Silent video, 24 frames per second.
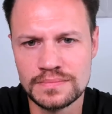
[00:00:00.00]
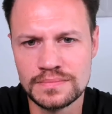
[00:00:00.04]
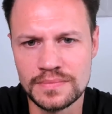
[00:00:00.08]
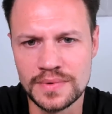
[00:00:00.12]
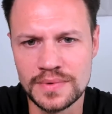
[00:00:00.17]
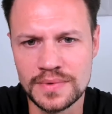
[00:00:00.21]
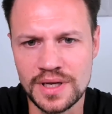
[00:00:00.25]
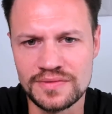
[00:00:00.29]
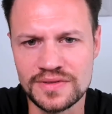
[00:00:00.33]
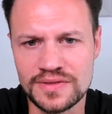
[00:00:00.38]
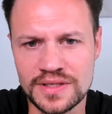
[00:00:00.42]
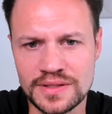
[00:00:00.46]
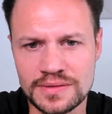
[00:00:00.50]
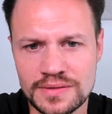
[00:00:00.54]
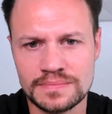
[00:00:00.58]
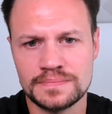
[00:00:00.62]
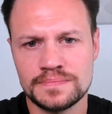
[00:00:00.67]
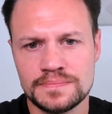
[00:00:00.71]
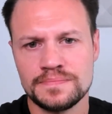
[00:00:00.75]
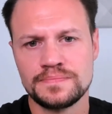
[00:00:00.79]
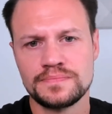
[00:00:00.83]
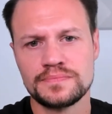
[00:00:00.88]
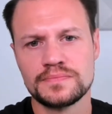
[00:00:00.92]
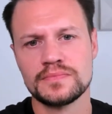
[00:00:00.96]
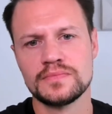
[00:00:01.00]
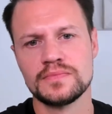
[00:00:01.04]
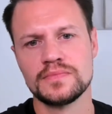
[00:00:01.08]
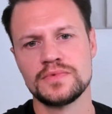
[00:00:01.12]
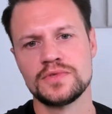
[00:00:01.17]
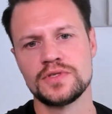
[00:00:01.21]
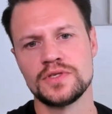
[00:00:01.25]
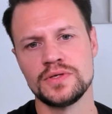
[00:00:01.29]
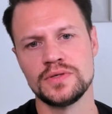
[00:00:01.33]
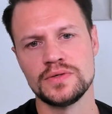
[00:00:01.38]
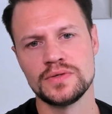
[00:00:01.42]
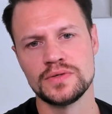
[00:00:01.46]
Love it.
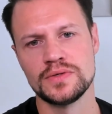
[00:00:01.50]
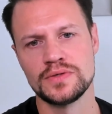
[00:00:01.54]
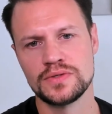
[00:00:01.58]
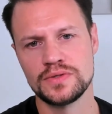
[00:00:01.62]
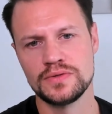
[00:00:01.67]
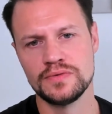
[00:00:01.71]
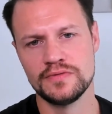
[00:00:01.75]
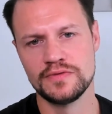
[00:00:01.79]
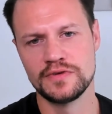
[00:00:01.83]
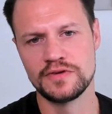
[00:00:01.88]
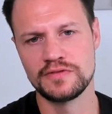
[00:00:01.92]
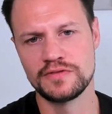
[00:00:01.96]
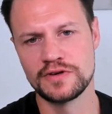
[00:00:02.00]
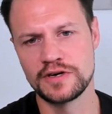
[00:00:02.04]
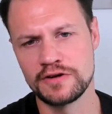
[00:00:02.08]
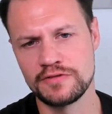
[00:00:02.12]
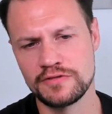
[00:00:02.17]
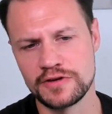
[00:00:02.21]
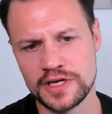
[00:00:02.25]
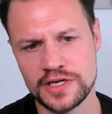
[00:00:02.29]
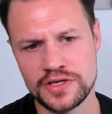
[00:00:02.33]
To very, very